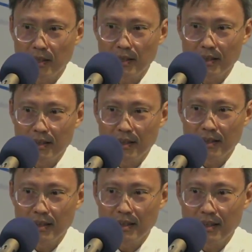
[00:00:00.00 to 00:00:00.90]

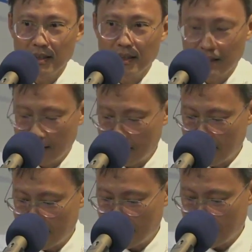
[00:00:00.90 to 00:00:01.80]

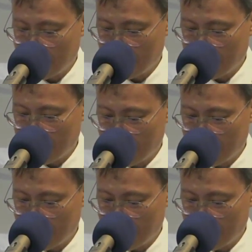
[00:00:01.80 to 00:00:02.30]
(silence)